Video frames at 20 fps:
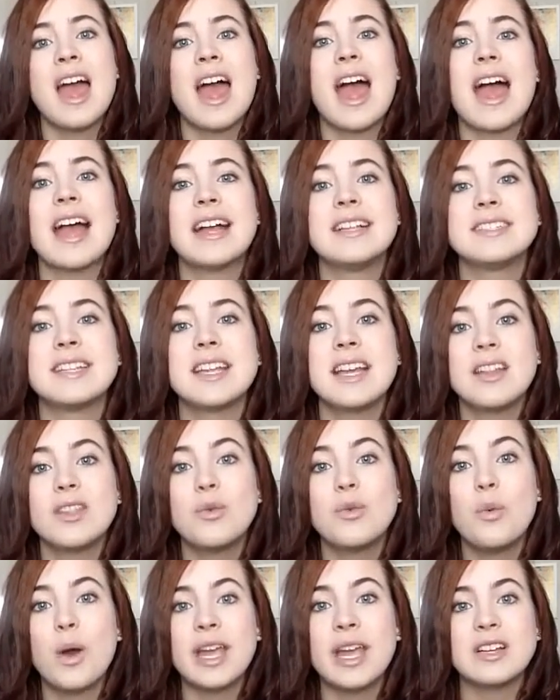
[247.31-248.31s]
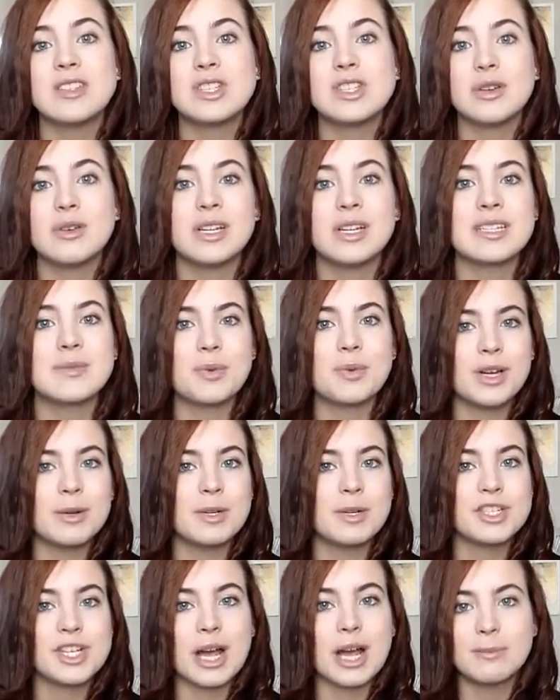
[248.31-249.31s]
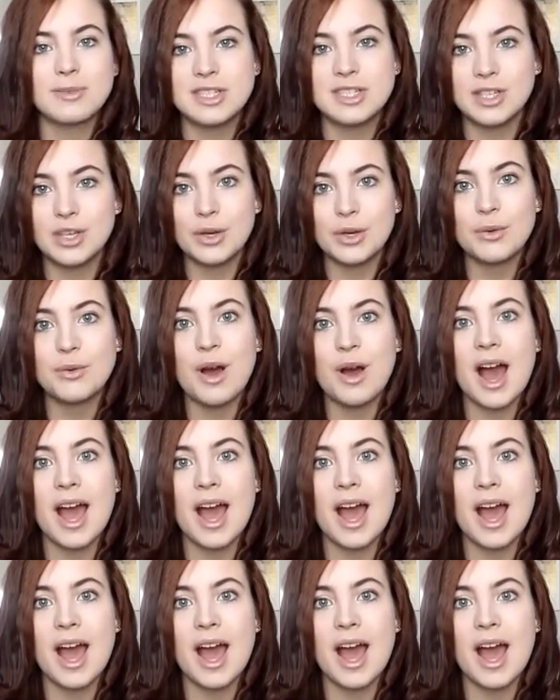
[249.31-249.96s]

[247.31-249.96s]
And the way you do it is pretty much up to you.